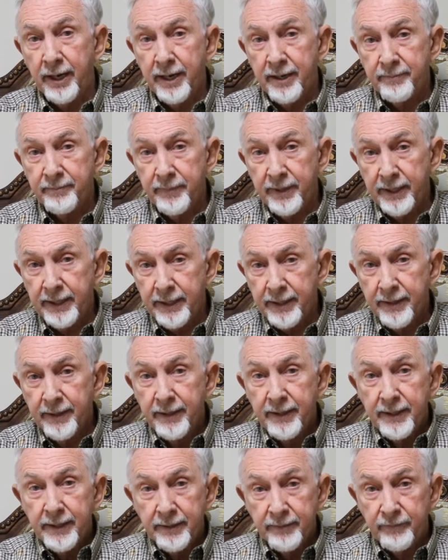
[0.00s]
on me
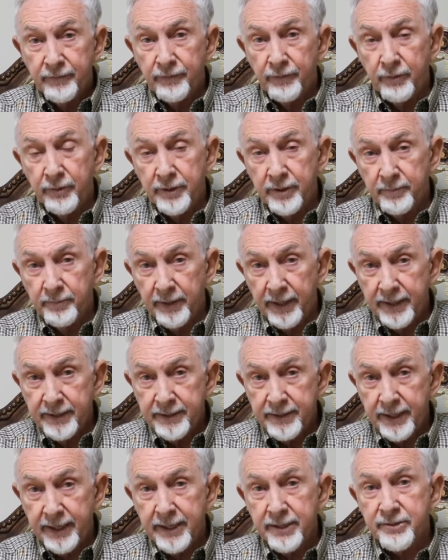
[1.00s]
for the
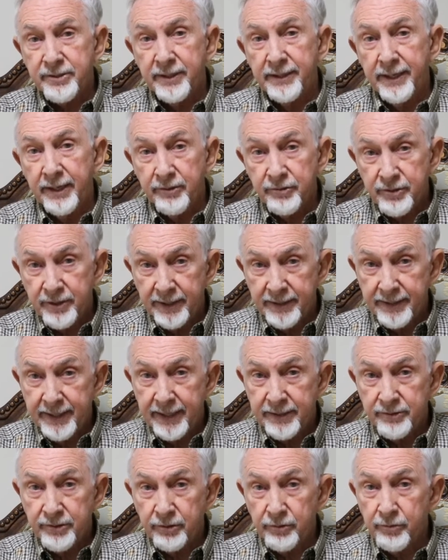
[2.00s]
blood test, and they'll send
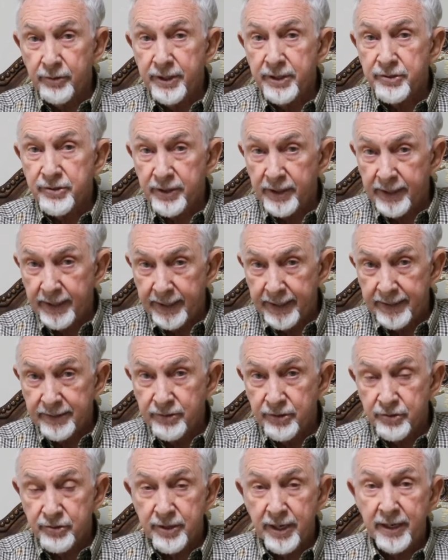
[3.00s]
that to Greece again,
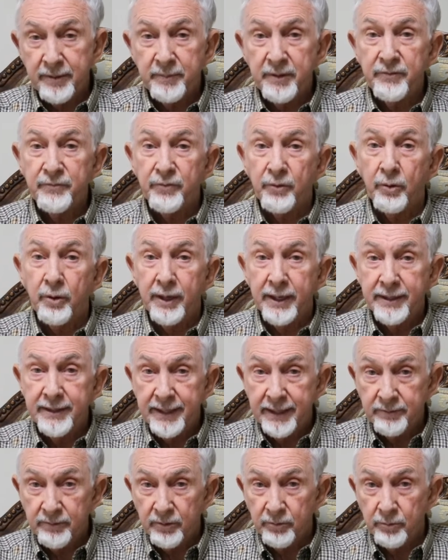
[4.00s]
just like before, and
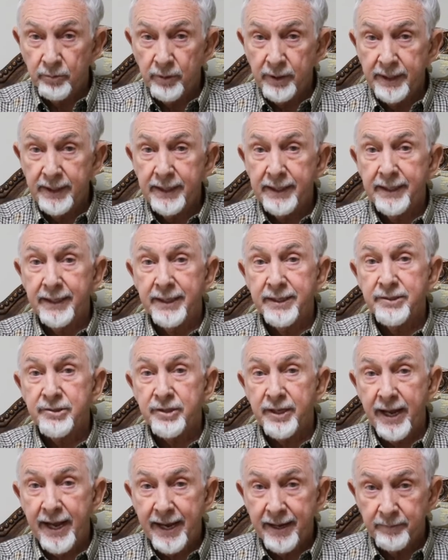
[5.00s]
they will
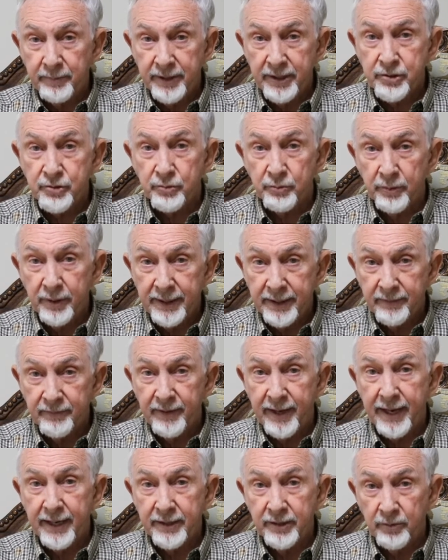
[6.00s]
reestablish,
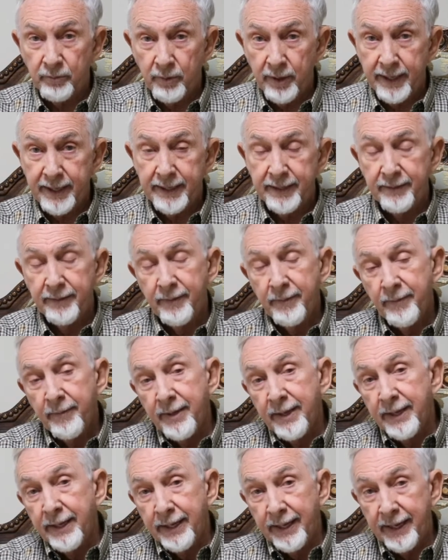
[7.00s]
reevaluate,
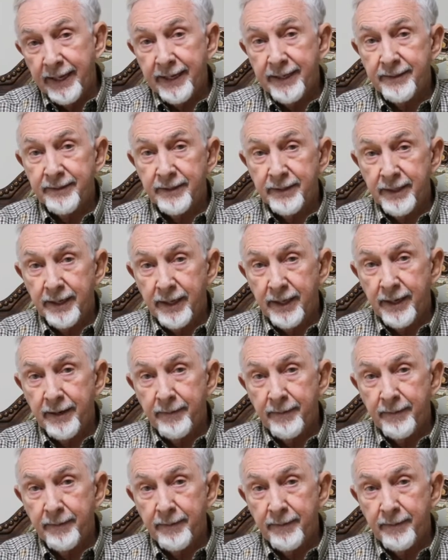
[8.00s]
and